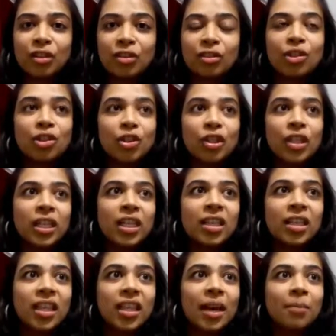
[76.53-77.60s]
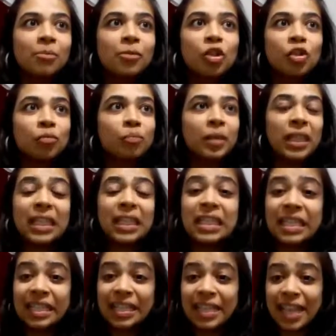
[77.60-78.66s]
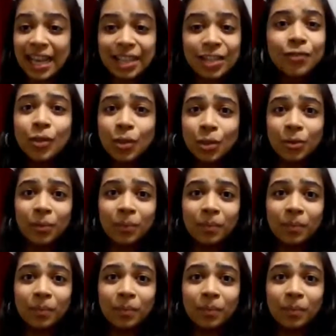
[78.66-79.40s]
nurturing them to be successful.